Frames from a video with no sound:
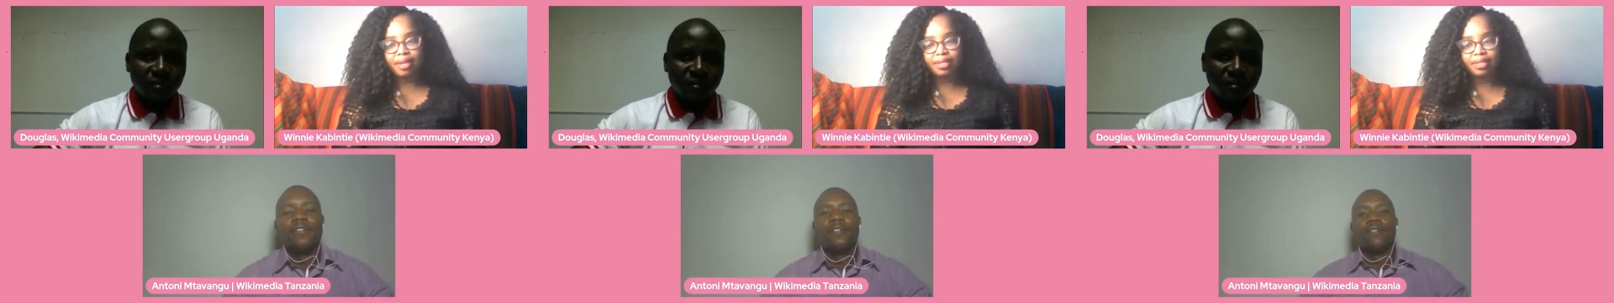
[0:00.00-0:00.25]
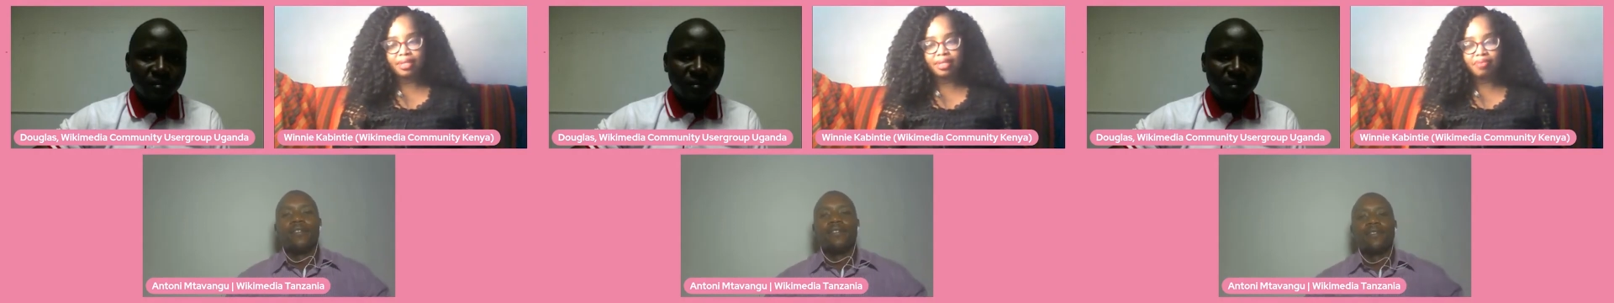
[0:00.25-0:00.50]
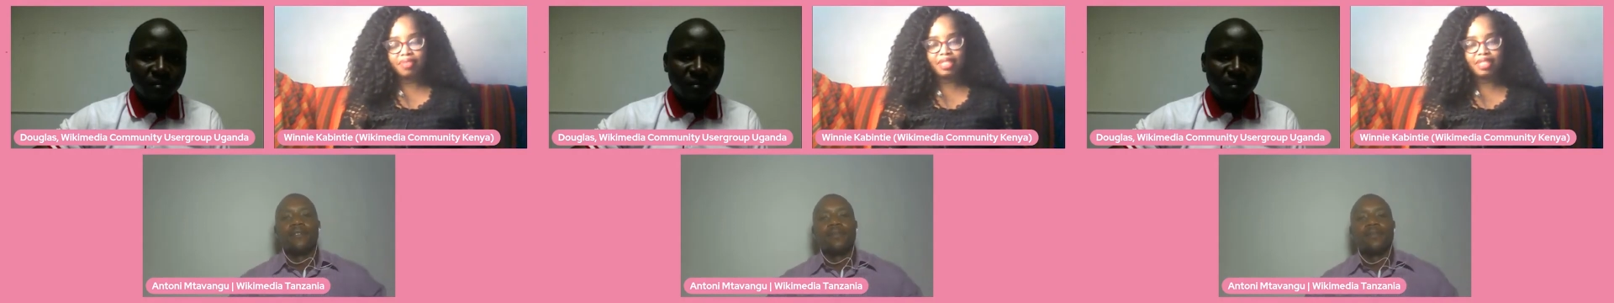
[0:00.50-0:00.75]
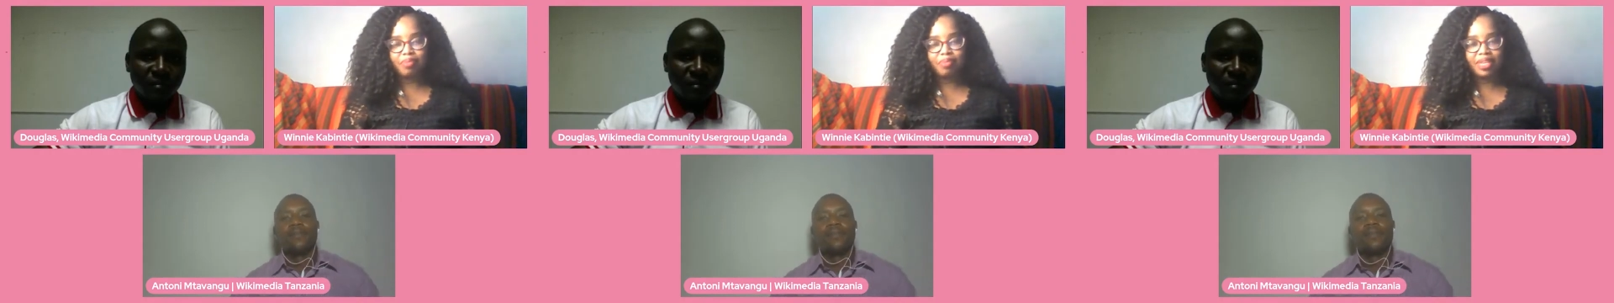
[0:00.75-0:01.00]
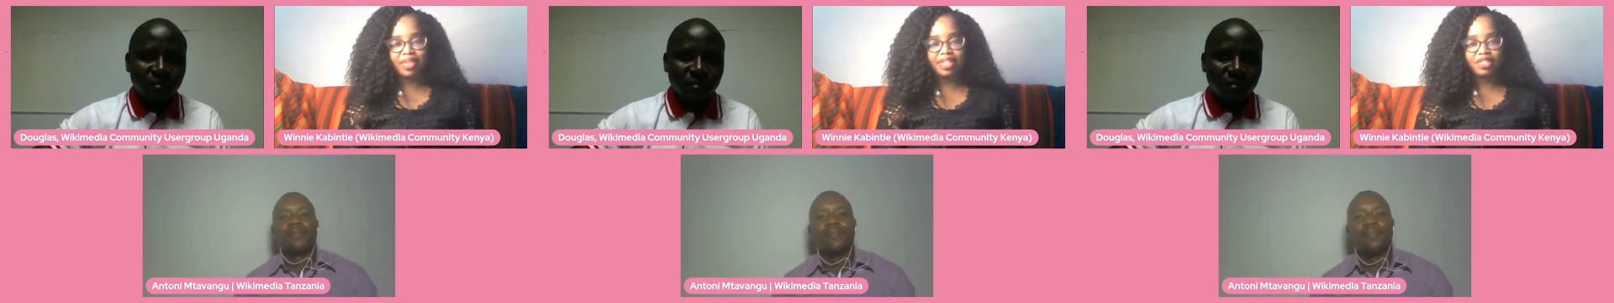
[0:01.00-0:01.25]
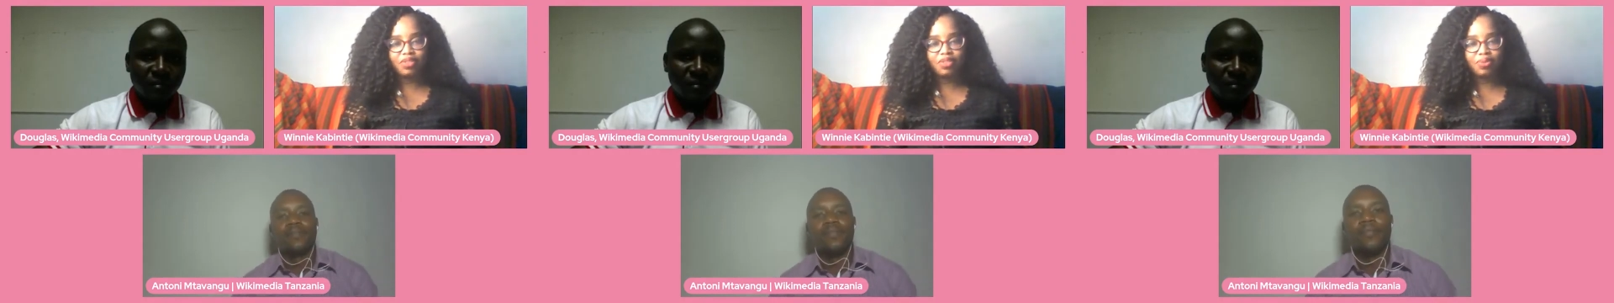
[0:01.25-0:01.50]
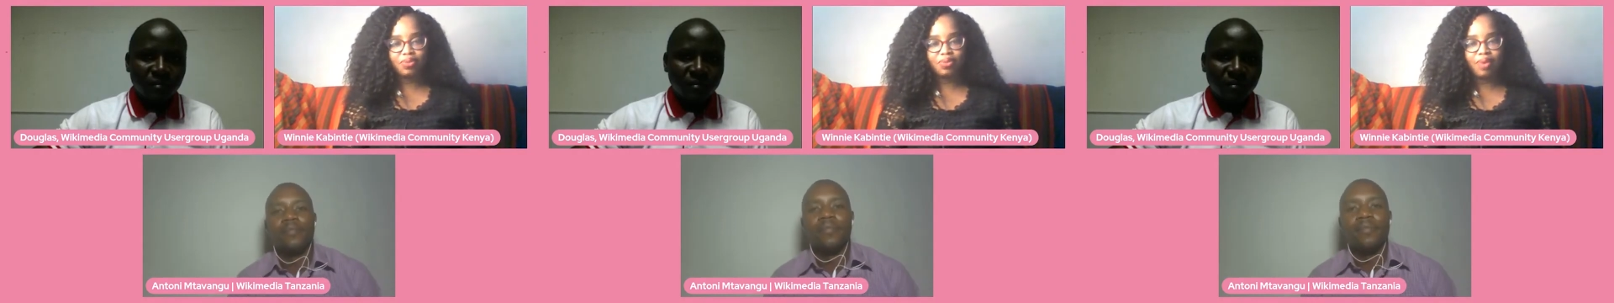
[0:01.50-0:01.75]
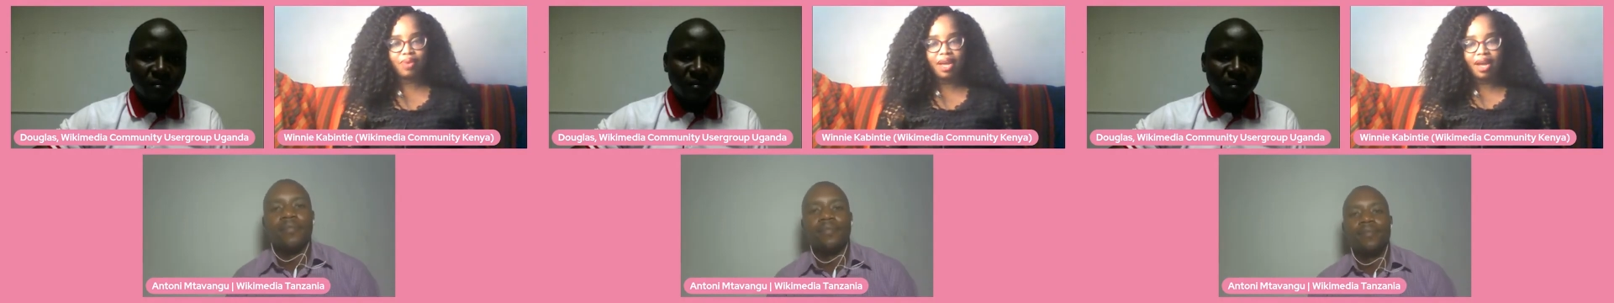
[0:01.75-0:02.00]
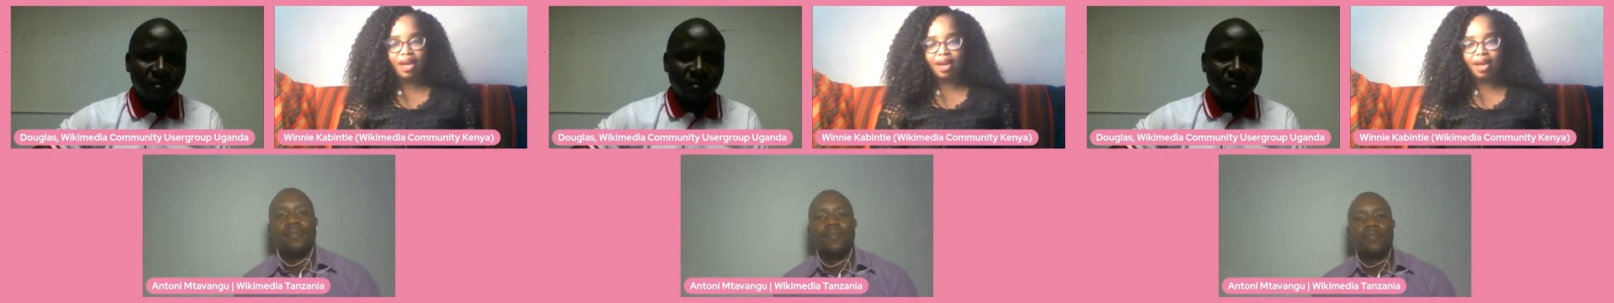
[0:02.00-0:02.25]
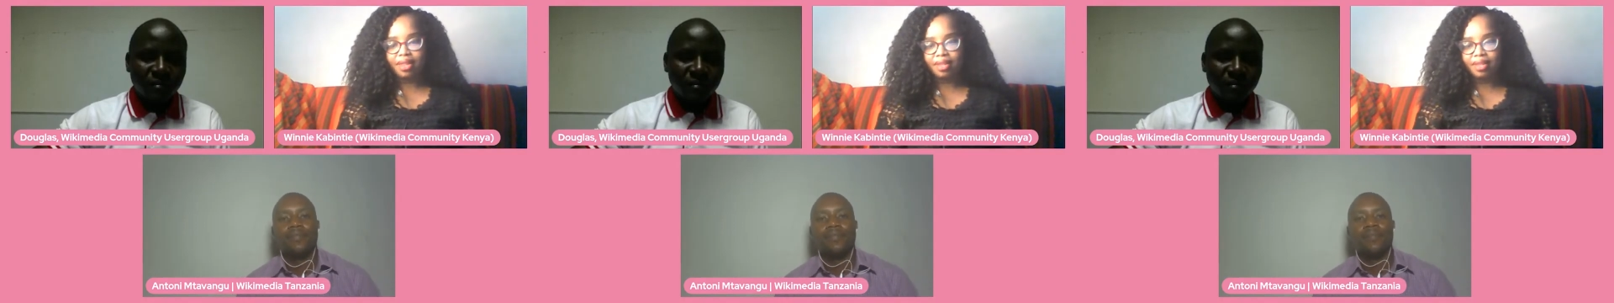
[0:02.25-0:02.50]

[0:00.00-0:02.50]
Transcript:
Speaker 1: save this minute to uh,